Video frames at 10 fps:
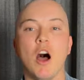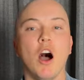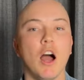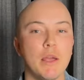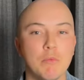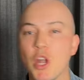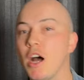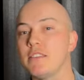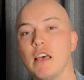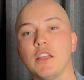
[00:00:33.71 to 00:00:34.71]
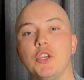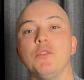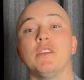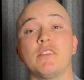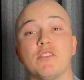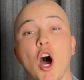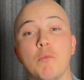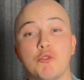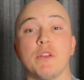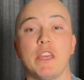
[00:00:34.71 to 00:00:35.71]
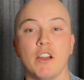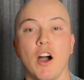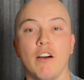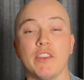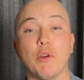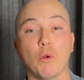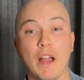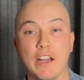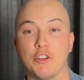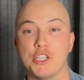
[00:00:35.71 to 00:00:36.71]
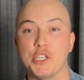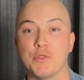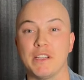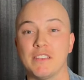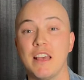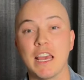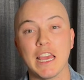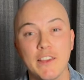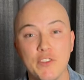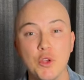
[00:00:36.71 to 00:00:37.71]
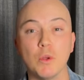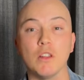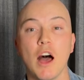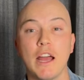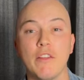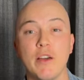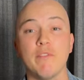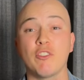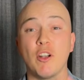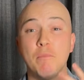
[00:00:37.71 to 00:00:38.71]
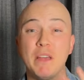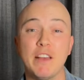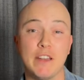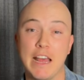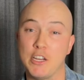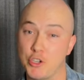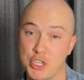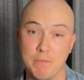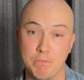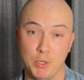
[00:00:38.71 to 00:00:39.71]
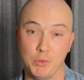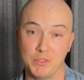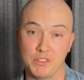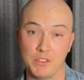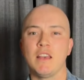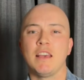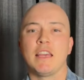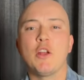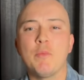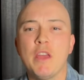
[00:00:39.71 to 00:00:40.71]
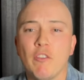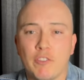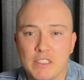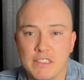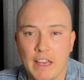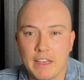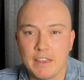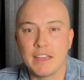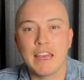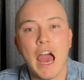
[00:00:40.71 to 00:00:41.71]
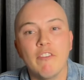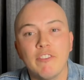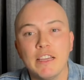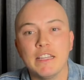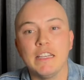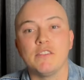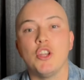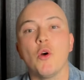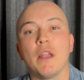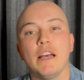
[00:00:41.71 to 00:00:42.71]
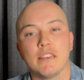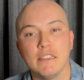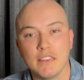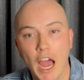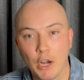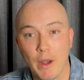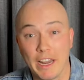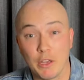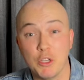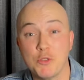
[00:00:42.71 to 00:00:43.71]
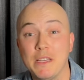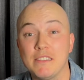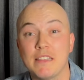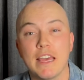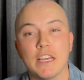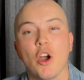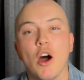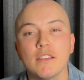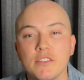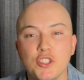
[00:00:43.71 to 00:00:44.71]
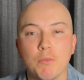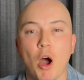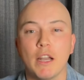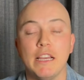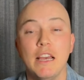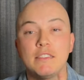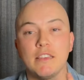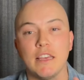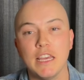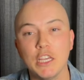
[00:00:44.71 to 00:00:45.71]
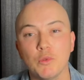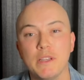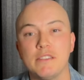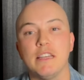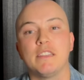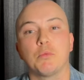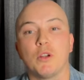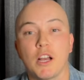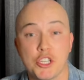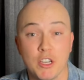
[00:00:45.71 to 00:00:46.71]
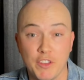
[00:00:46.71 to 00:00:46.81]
I am not telling you to stop drinking coffee or energy drinks if you rely on them for a bit of an energy boost. Hear me out for a second. Caffeine is known as a diuretic, which means that it causes your body to increase its production of